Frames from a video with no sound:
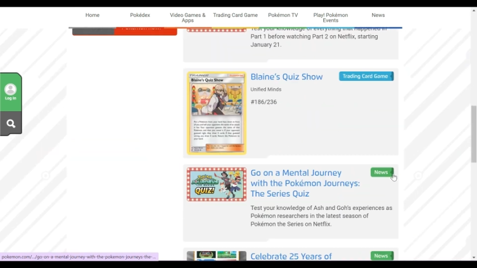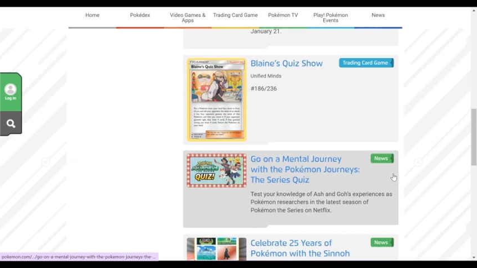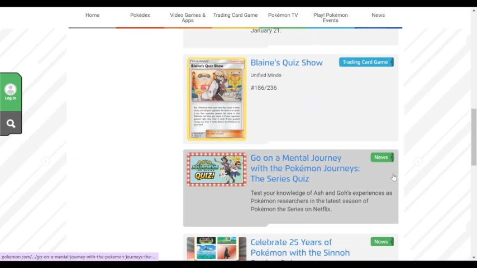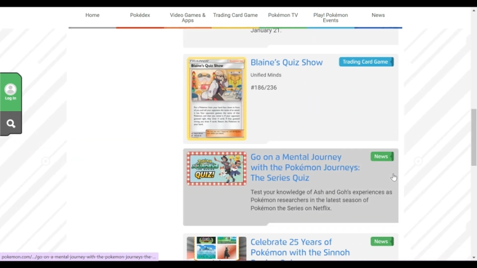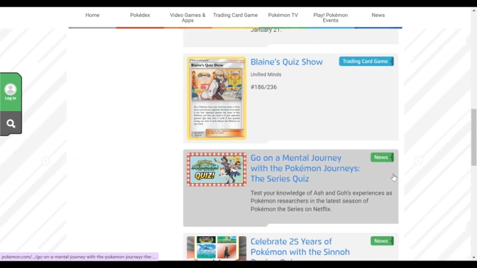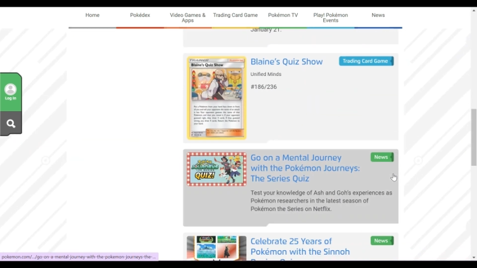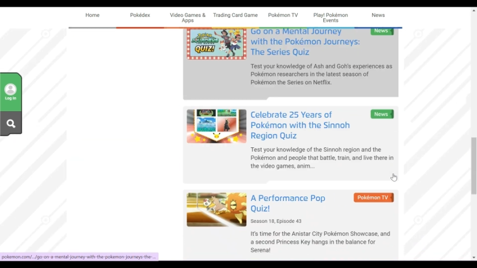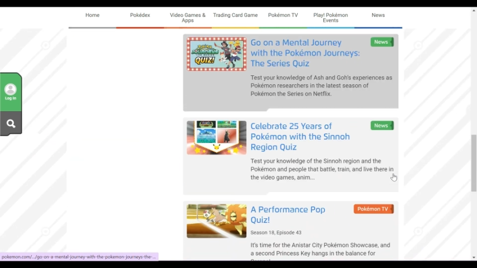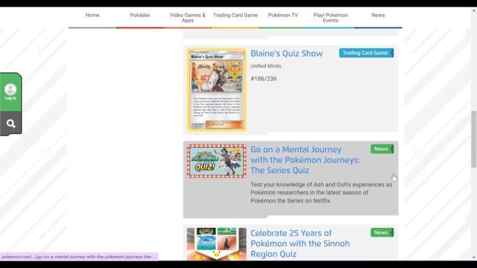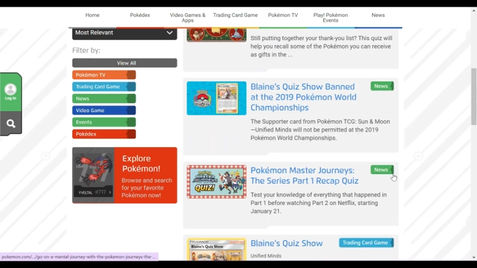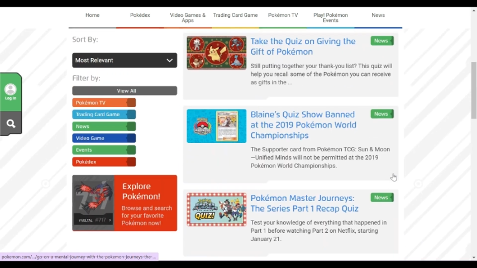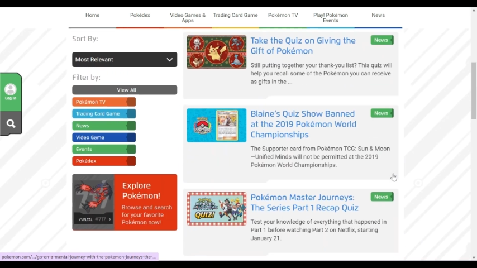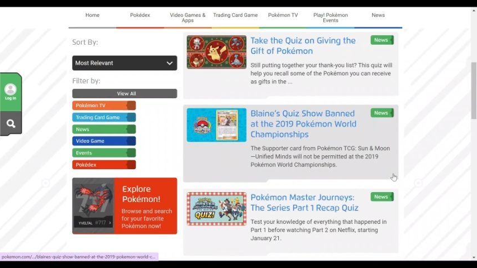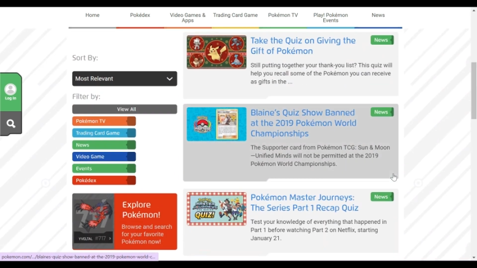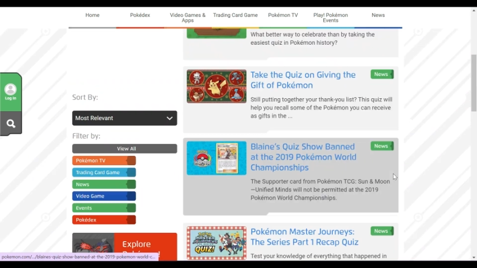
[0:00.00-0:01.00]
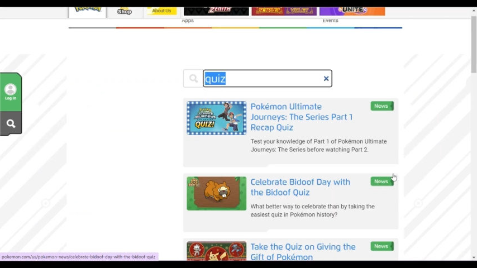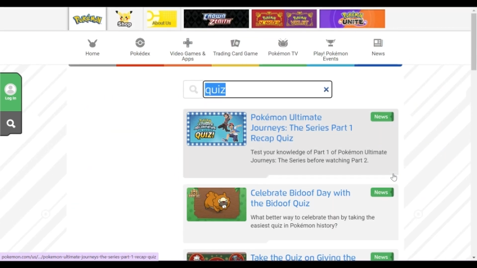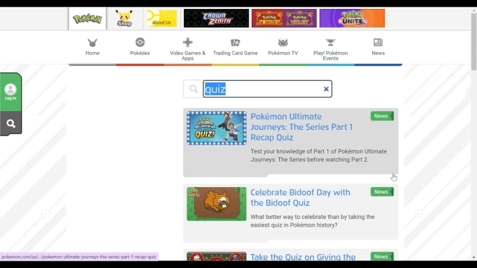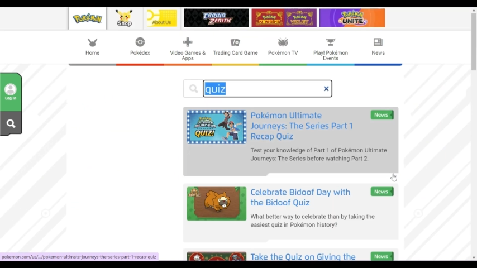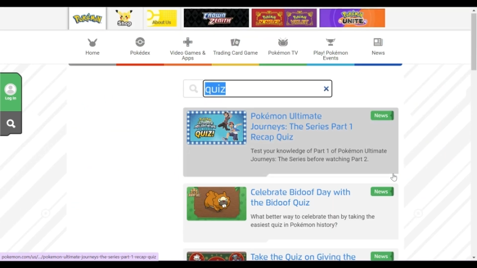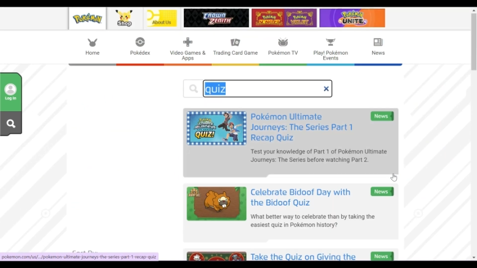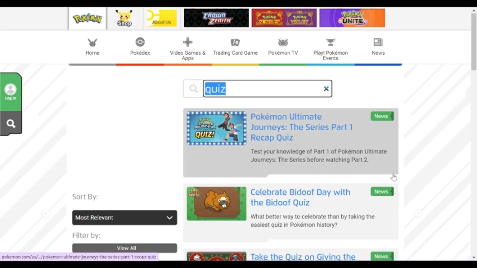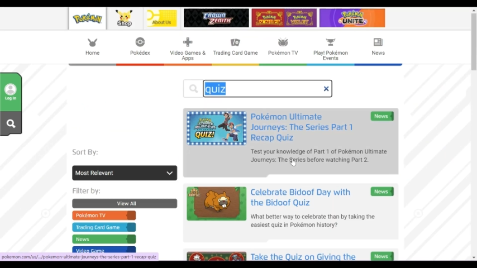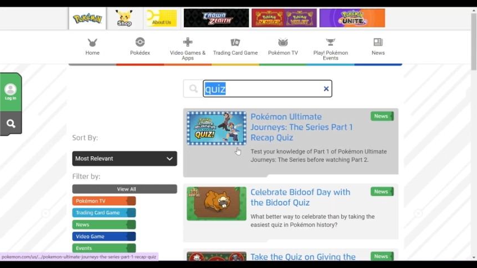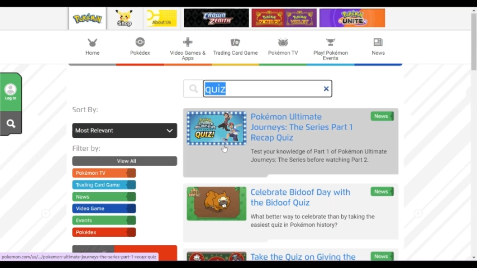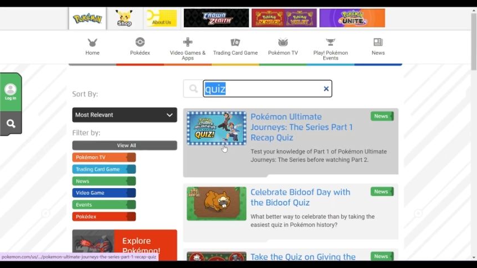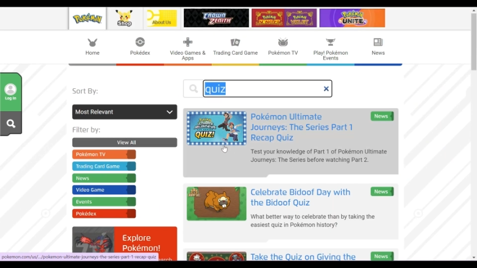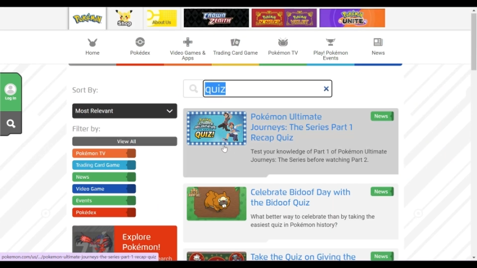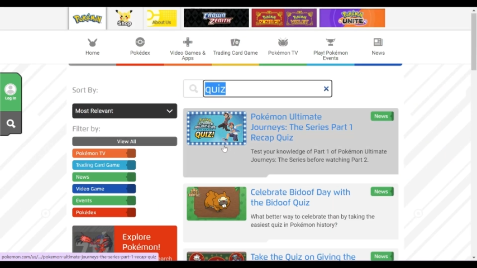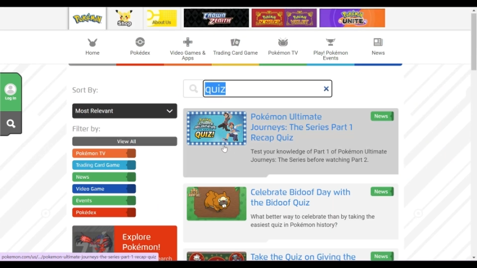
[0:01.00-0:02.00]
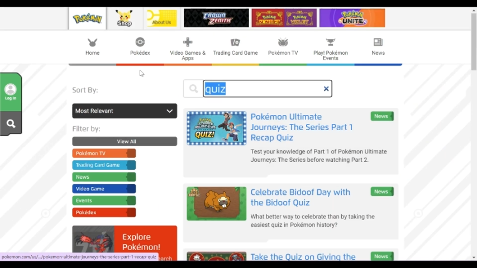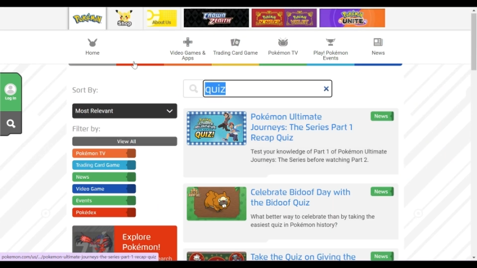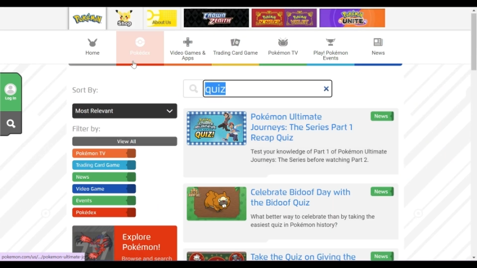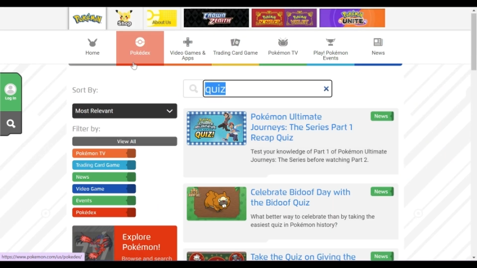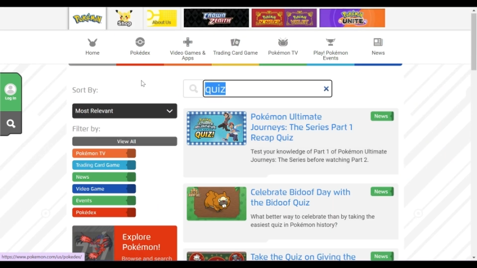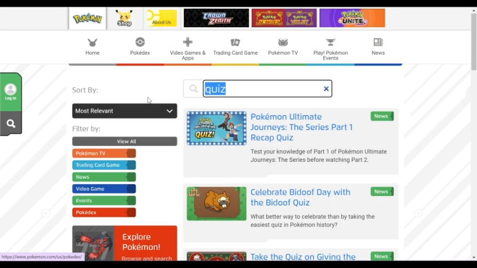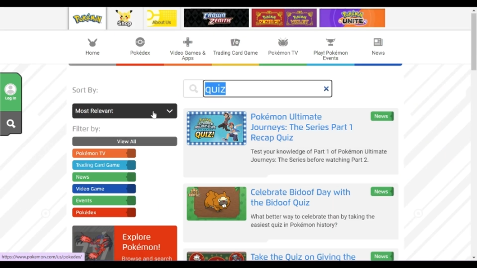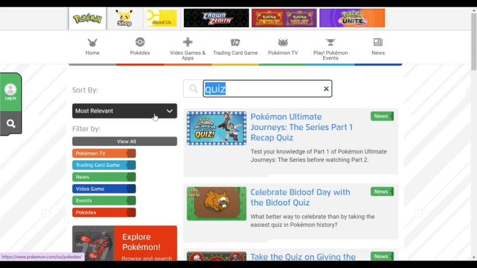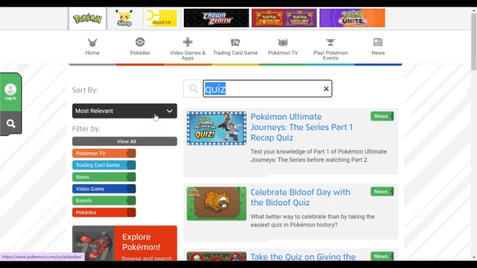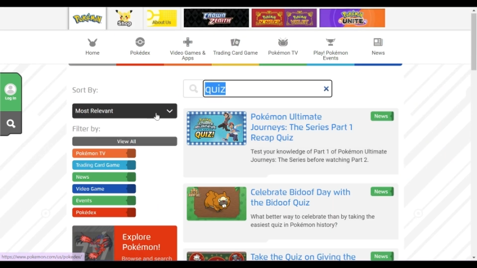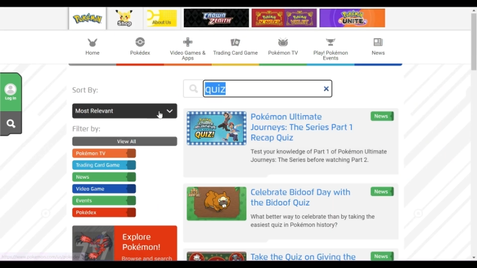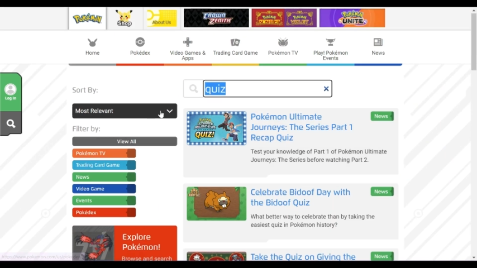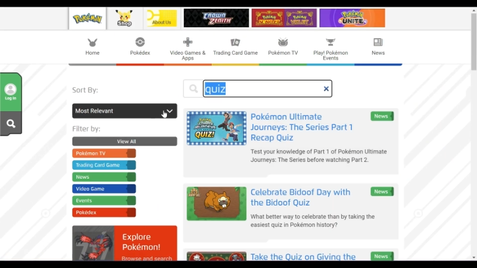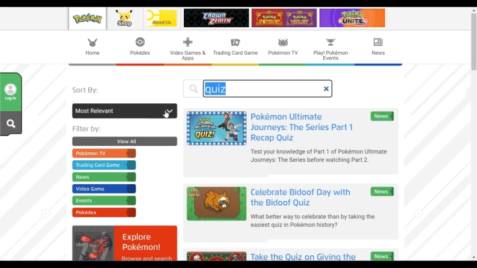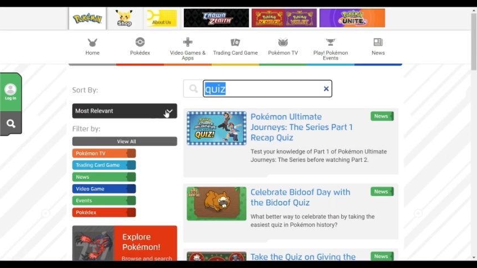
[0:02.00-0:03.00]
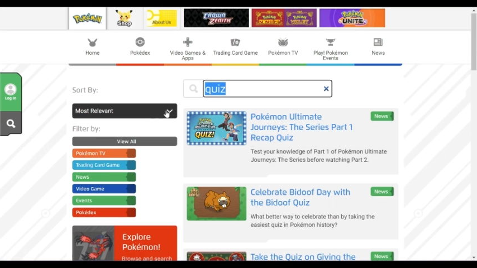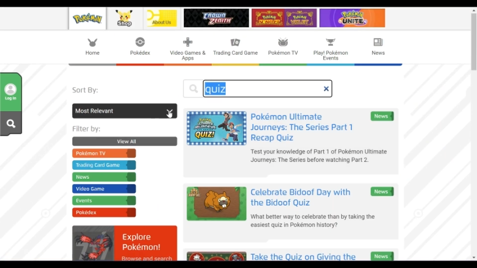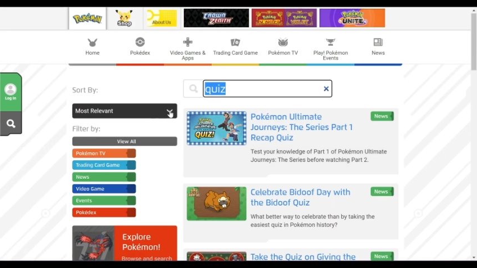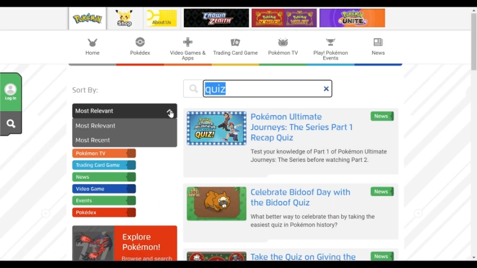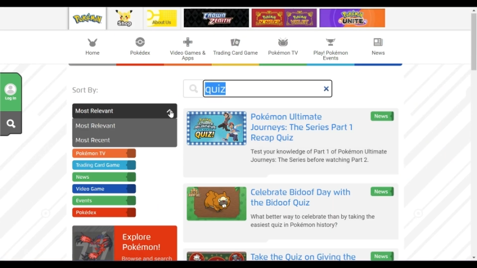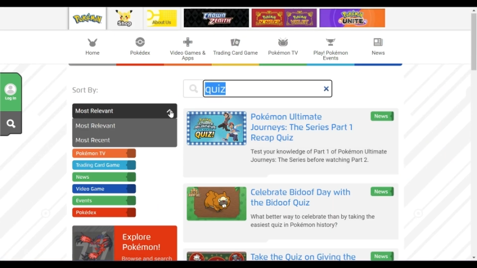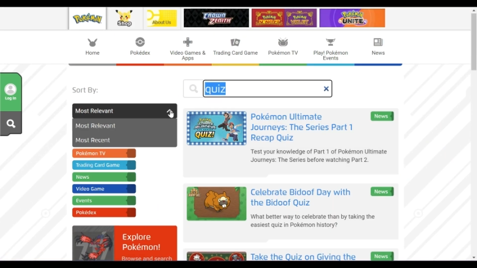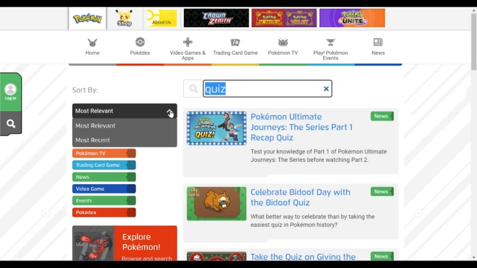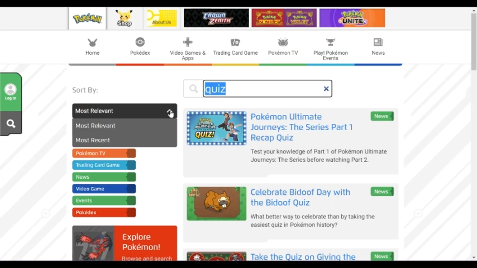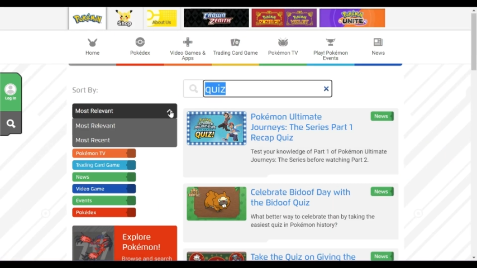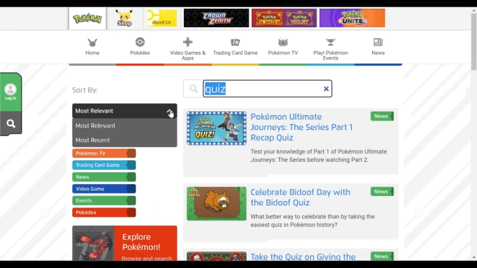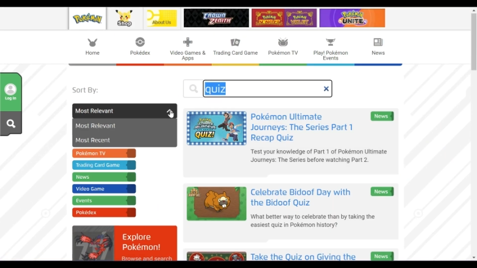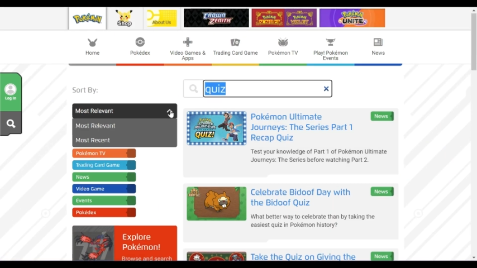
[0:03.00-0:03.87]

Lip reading: Nobody's mouth can be seen.